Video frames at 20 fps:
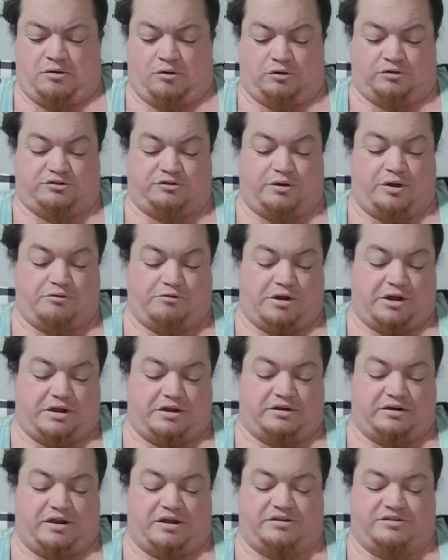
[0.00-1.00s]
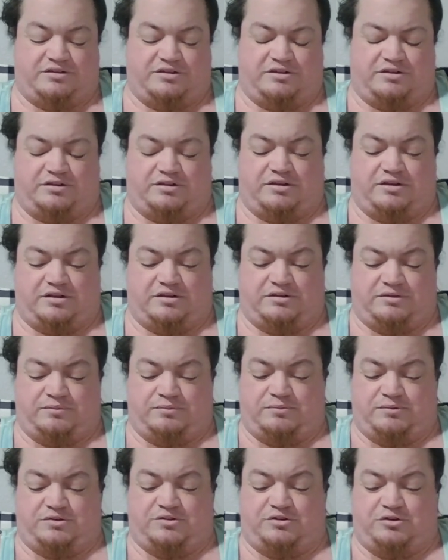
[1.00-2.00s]
Also, I recognize the, the
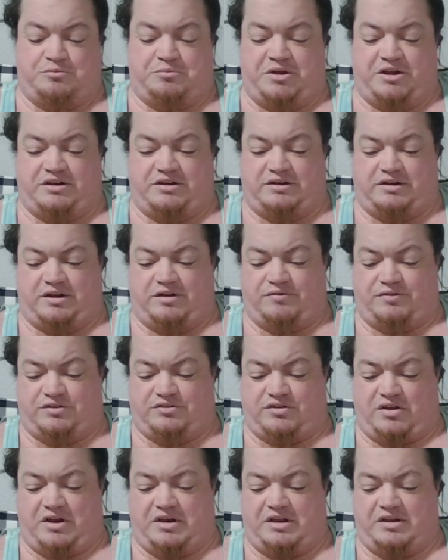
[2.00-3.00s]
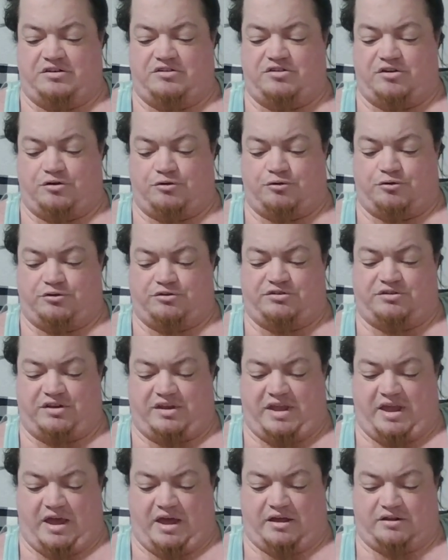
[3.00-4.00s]
stupidity of assigning genders to
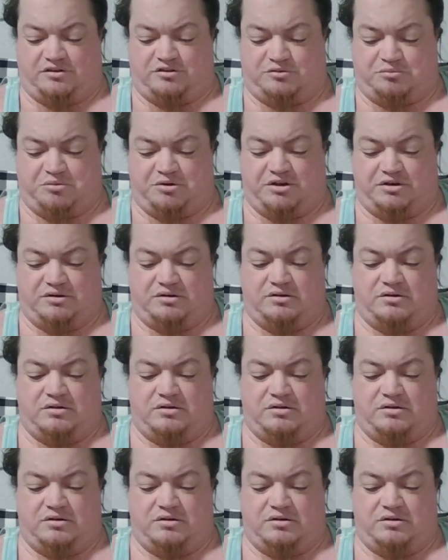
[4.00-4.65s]
cats, but